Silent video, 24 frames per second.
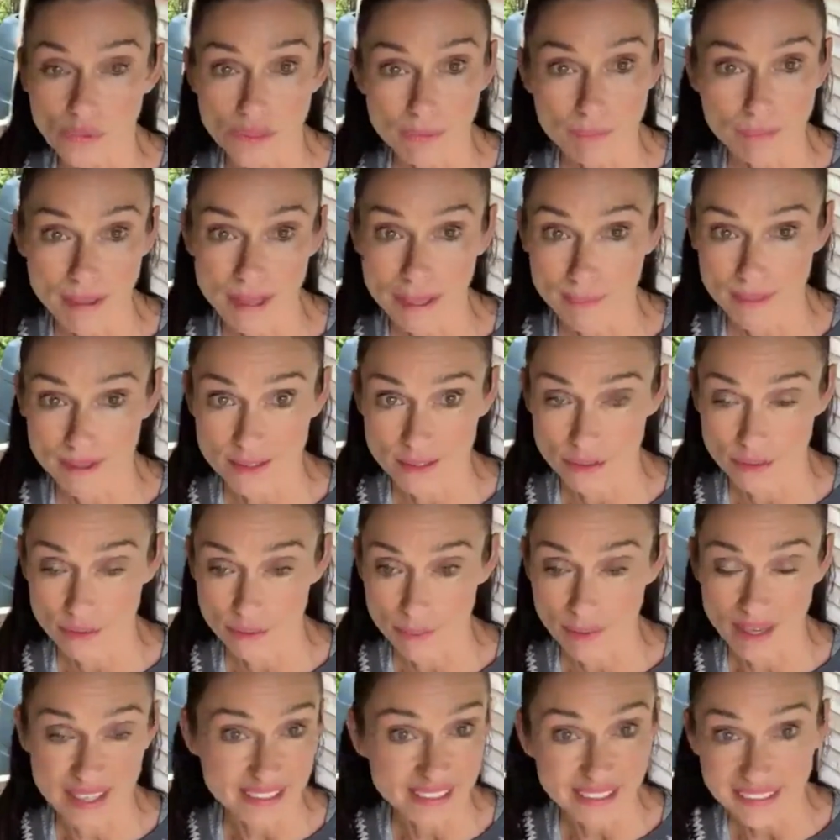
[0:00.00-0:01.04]
with a baby
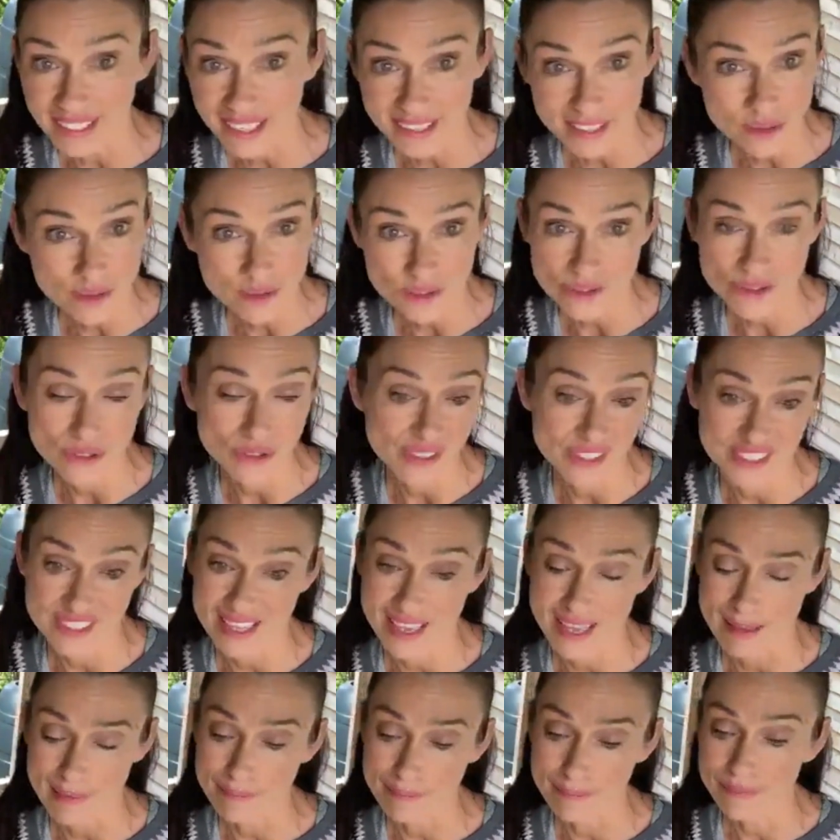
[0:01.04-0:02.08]
toothpaste, and I used to do the
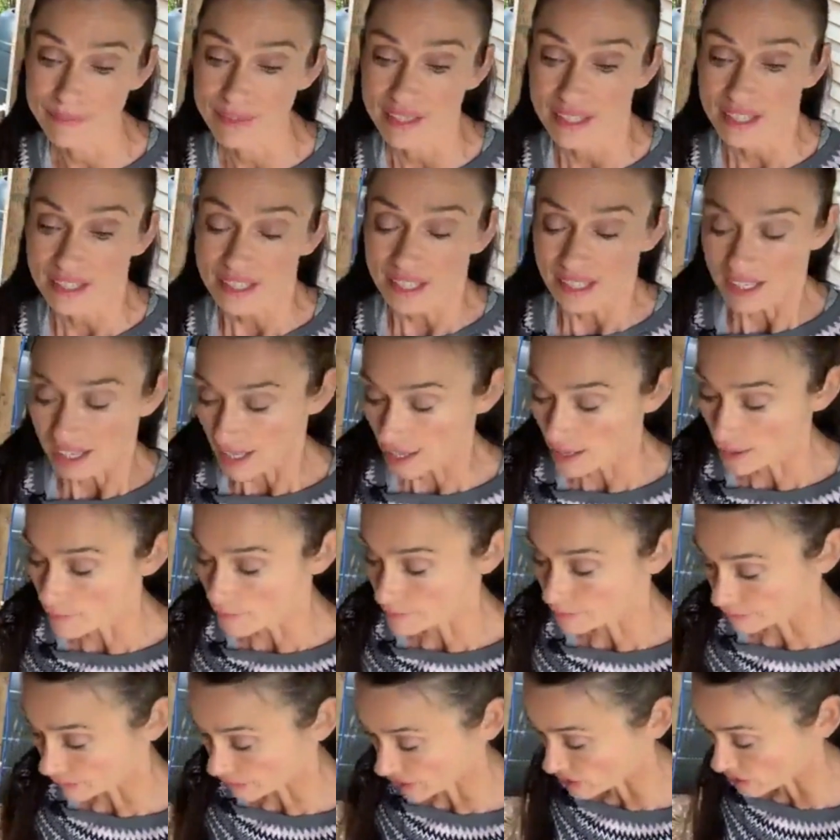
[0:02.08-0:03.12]
same.
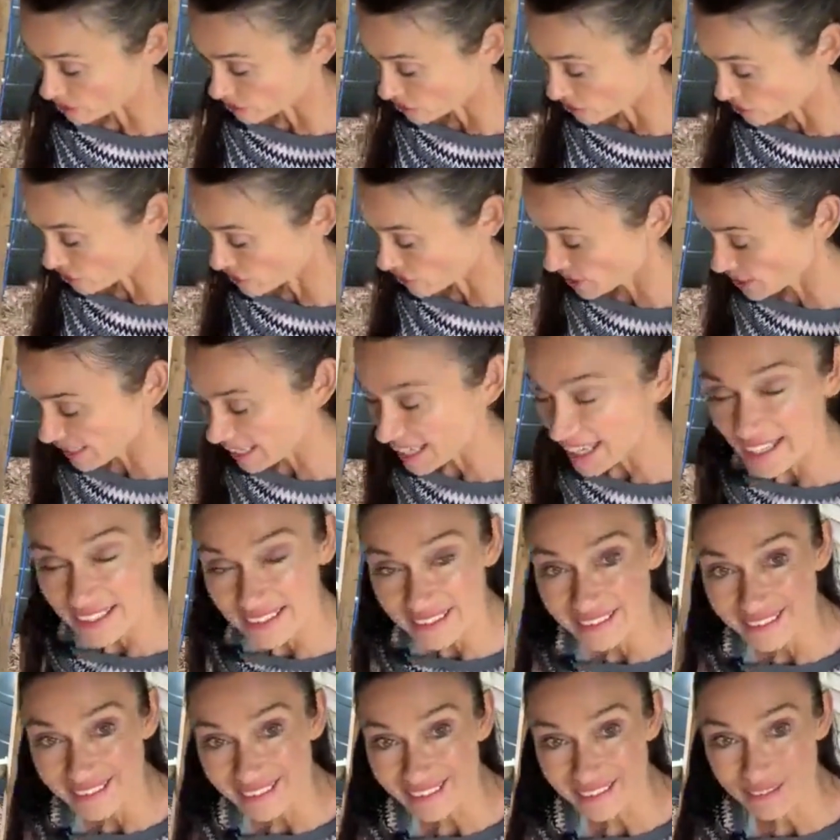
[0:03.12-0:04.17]
So you
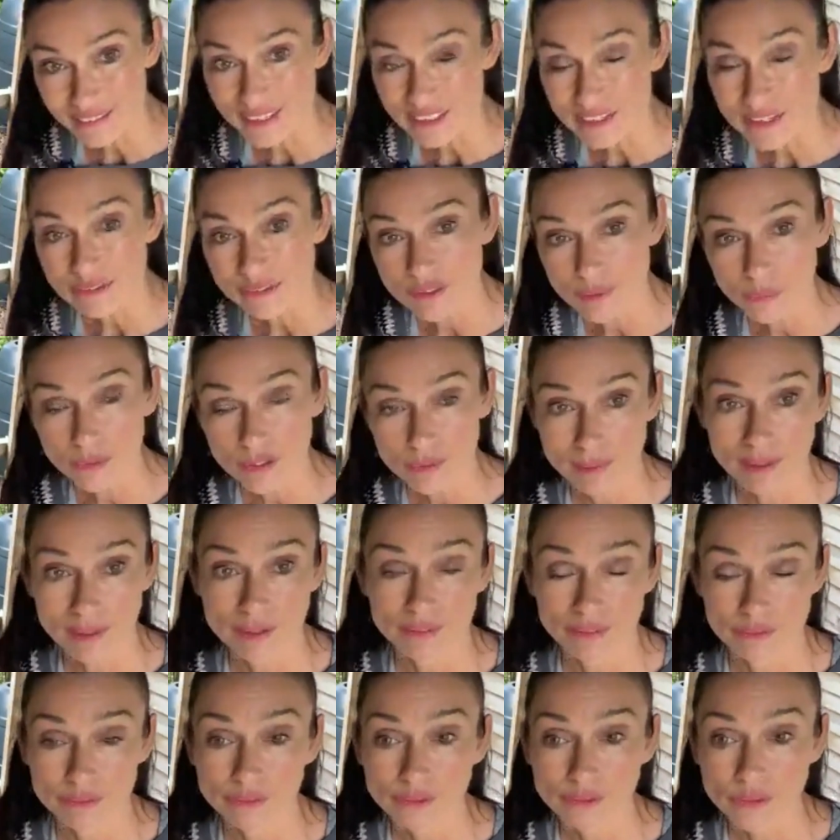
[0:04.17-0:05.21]
can, if you're worried
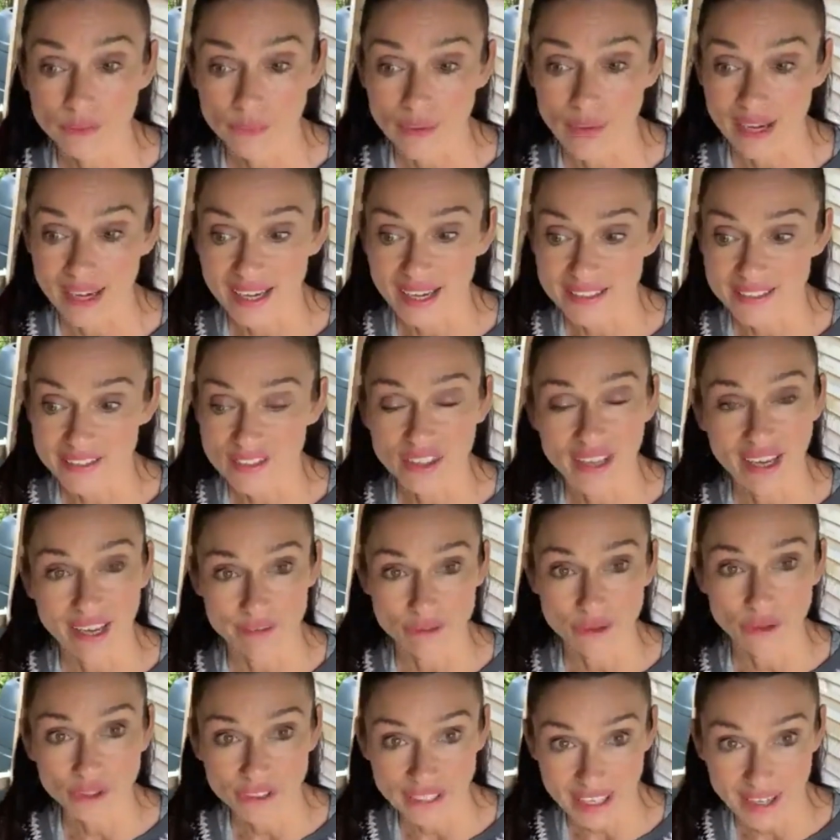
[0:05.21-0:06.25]
about fluoride, you don't
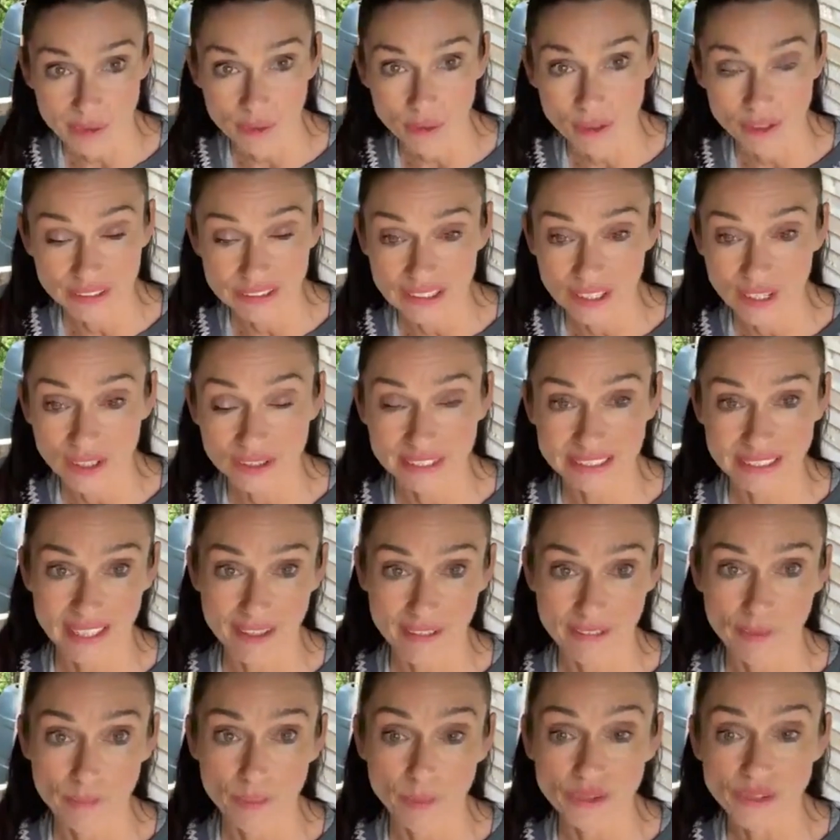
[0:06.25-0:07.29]
have to cut it out
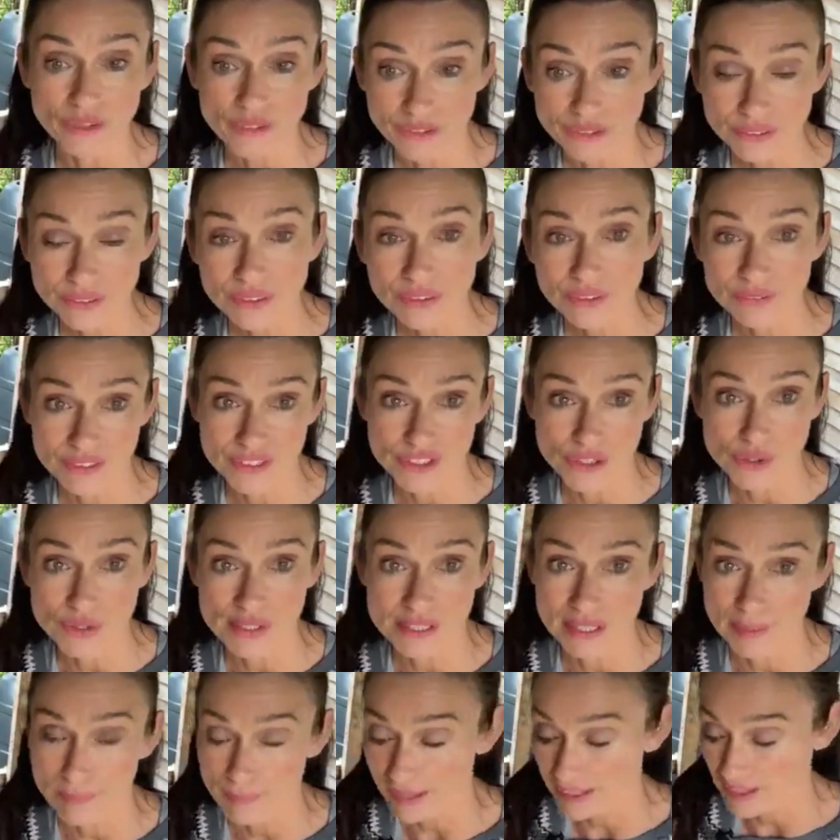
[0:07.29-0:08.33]
altogether, but you could look at
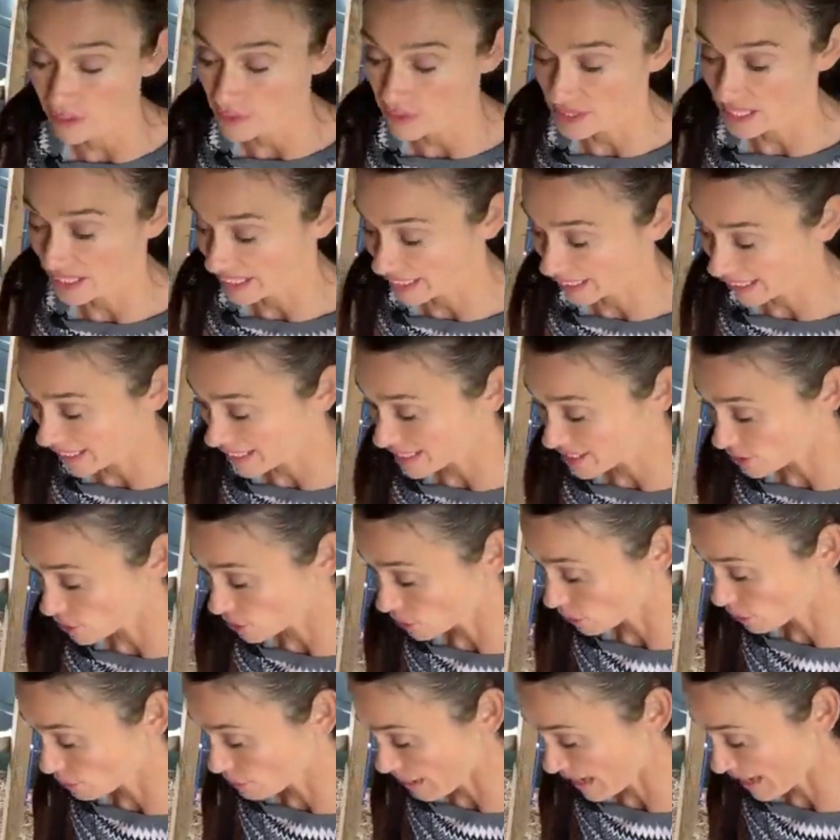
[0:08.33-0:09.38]
reducing it by using a kid's
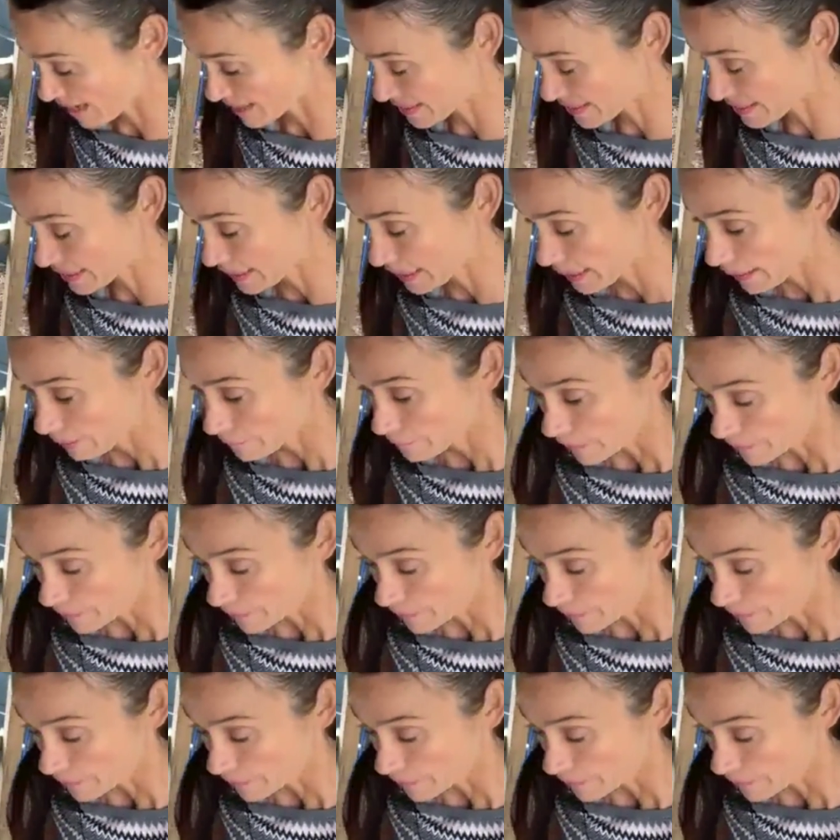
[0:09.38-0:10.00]
toothpaste.